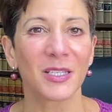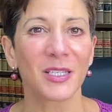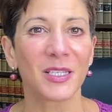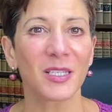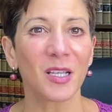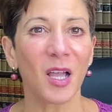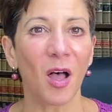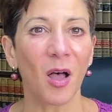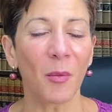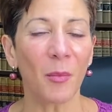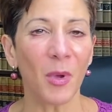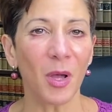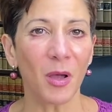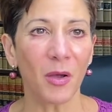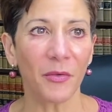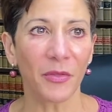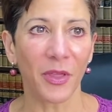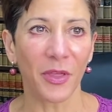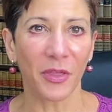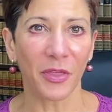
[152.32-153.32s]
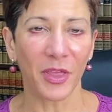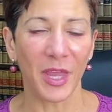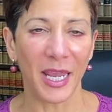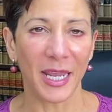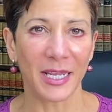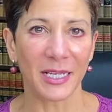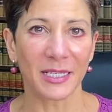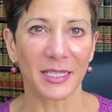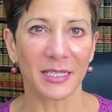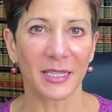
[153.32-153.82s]
Some of the
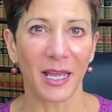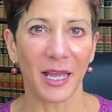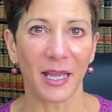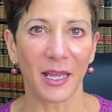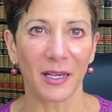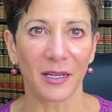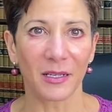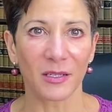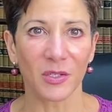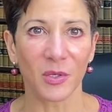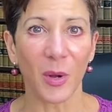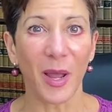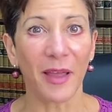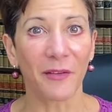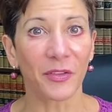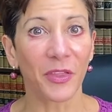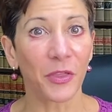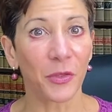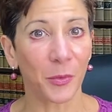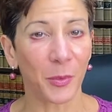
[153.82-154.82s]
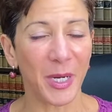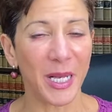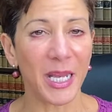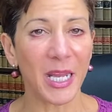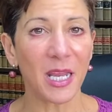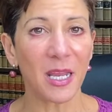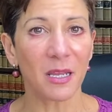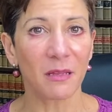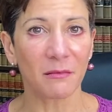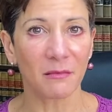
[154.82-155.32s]
things so I have
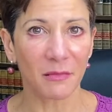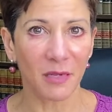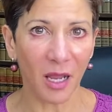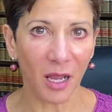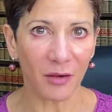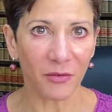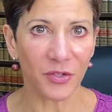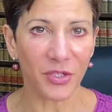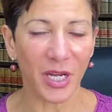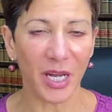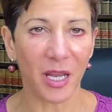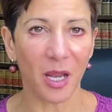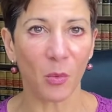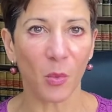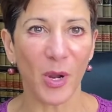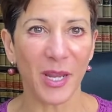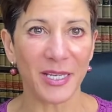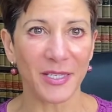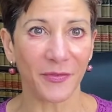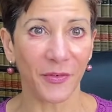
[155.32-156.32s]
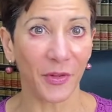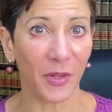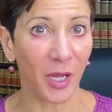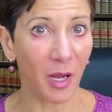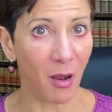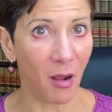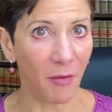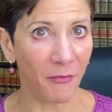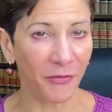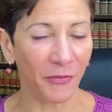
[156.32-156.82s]
3 kind of takeaways from the
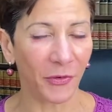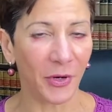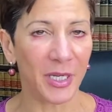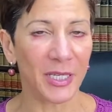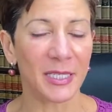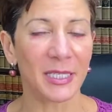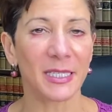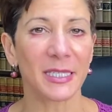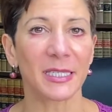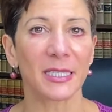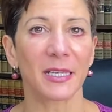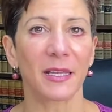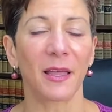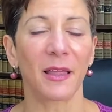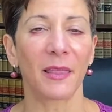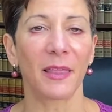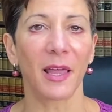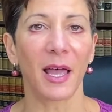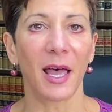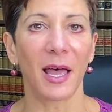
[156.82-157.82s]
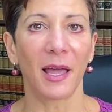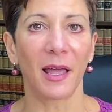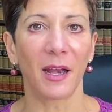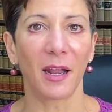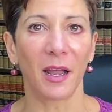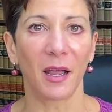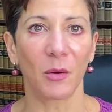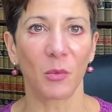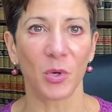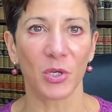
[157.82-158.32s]
conference
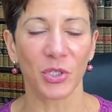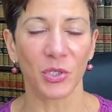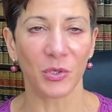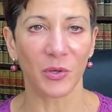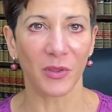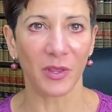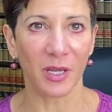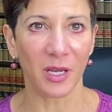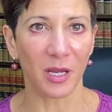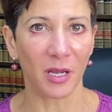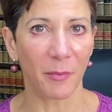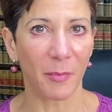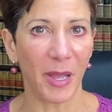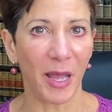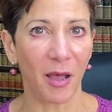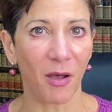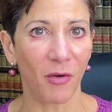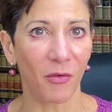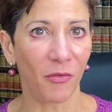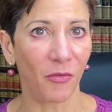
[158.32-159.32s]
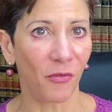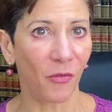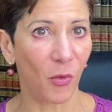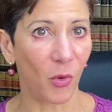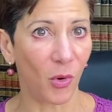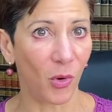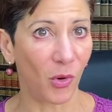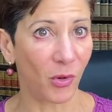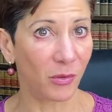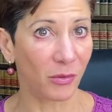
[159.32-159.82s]
that I want you to think about
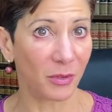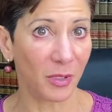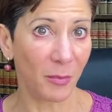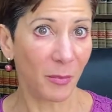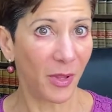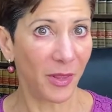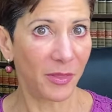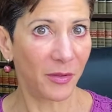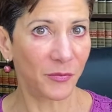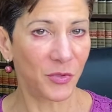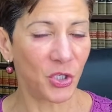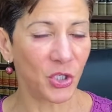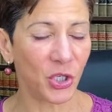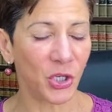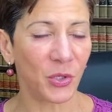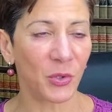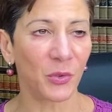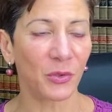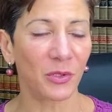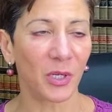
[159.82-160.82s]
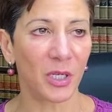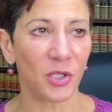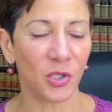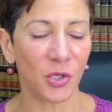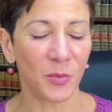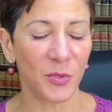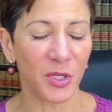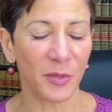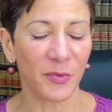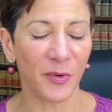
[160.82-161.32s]
for the month of June in
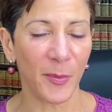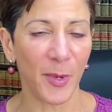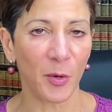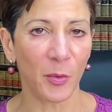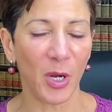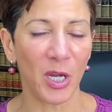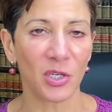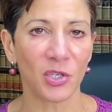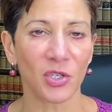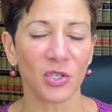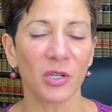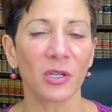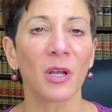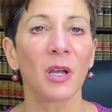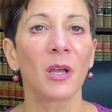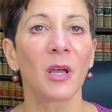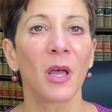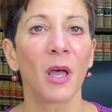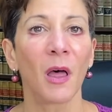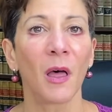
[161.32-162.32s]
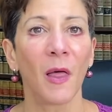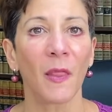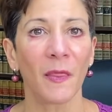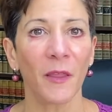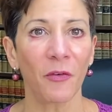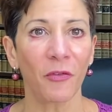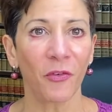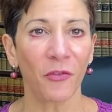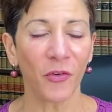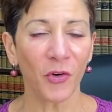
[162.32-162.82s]
terms of immigration.
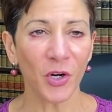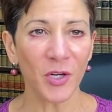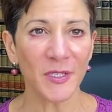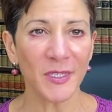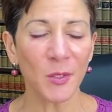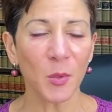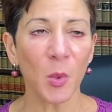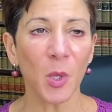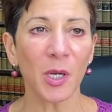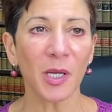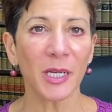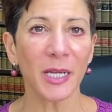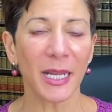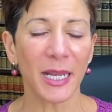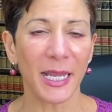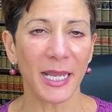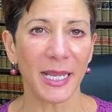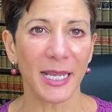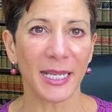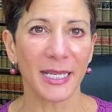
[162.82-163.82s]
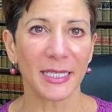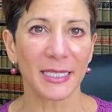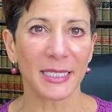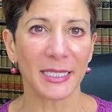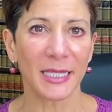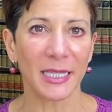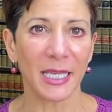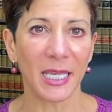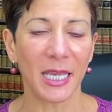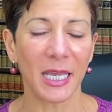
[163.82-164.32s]
The first one is
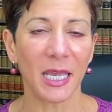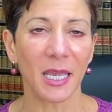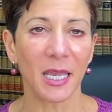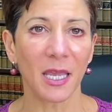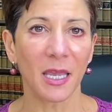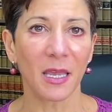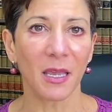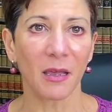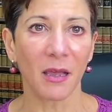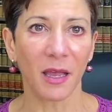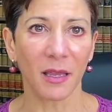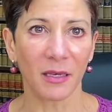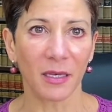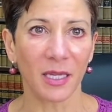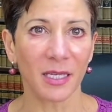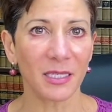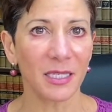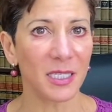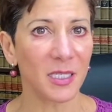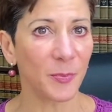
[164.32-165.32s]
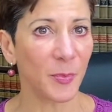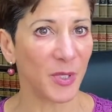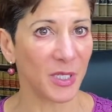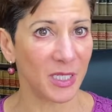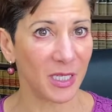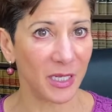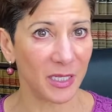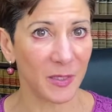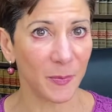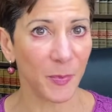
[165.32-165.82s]
and this is
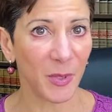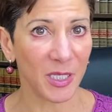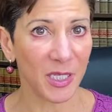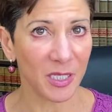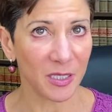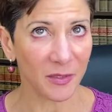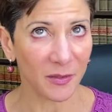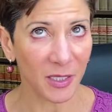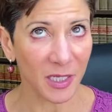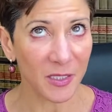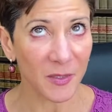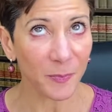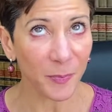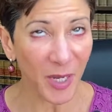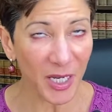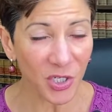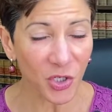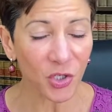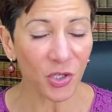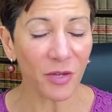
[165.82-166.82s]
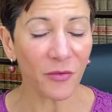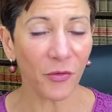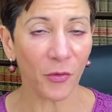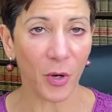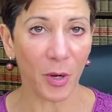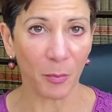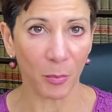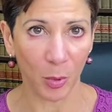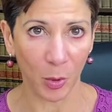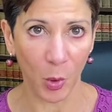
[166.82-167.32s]
especially
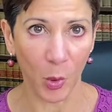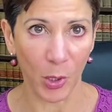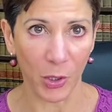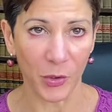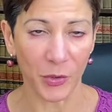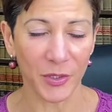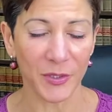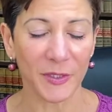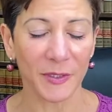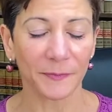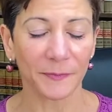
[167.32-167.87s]
for employers,